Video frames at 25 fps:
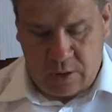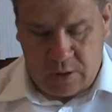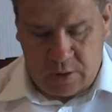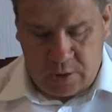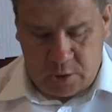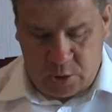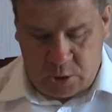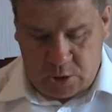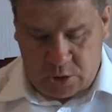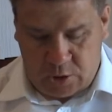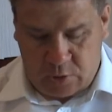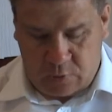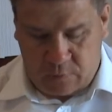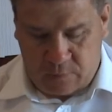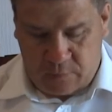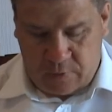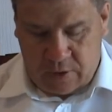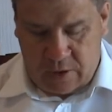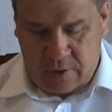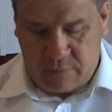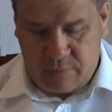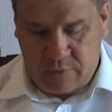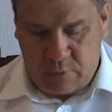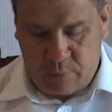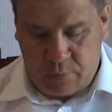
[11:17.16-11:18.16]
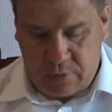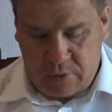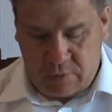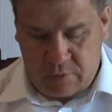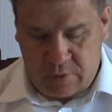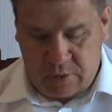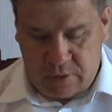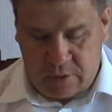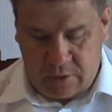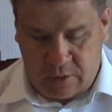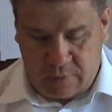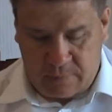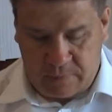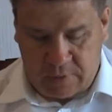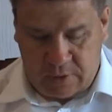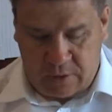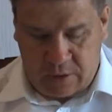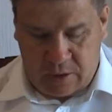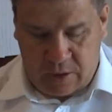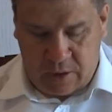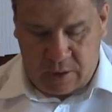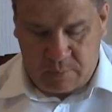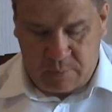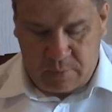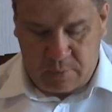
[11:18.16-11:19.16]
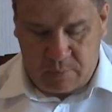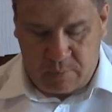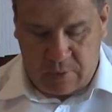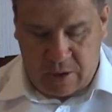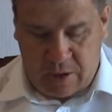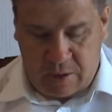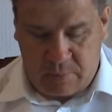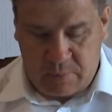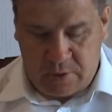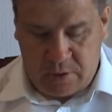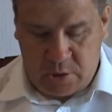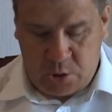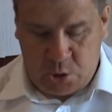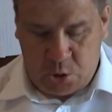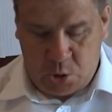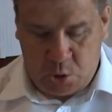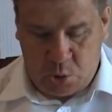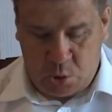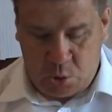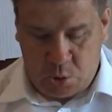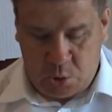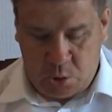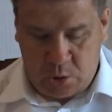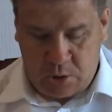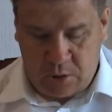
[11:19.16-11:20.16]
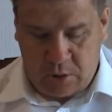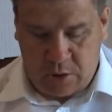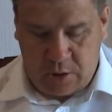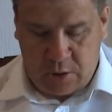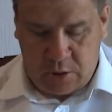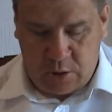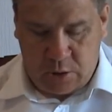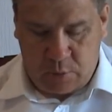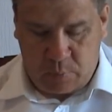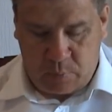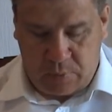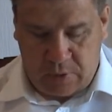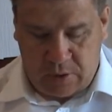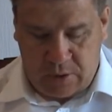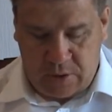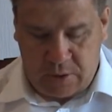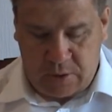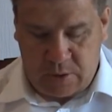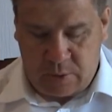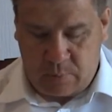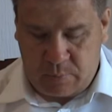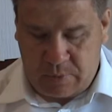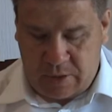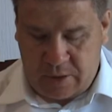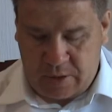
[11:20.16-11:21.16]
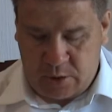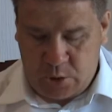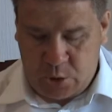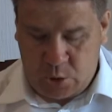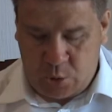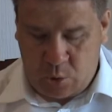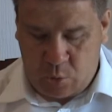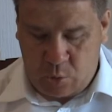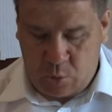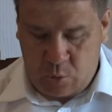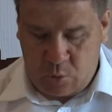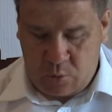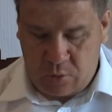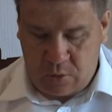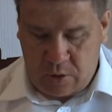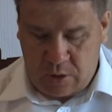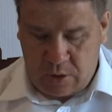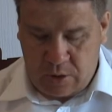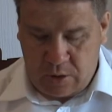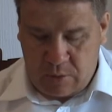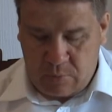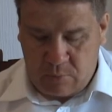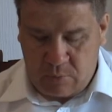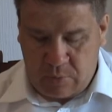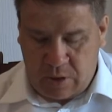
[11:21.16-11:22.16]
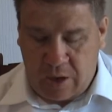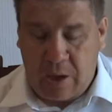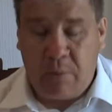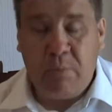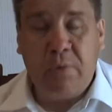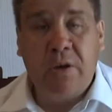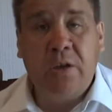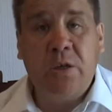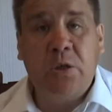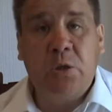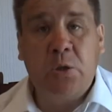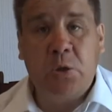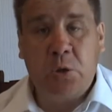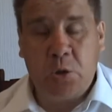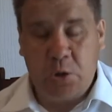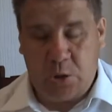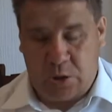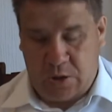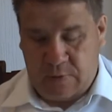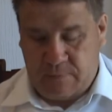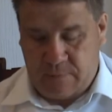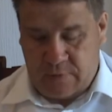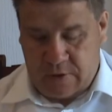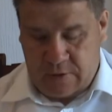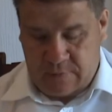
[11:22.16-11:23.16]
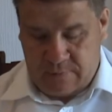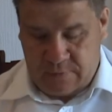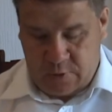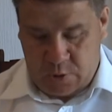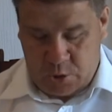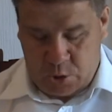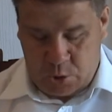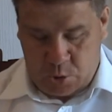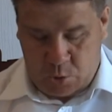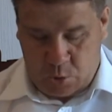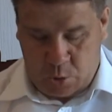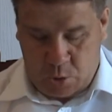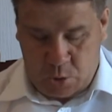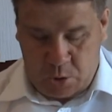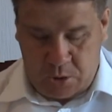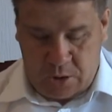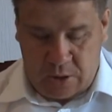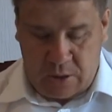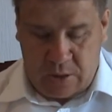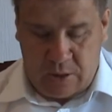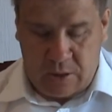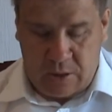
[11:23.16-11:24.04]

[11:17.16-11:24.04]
605 rebuilding of the Kaaba. Muhammad is chosen to place the black stone. Muhammad is 35 years old.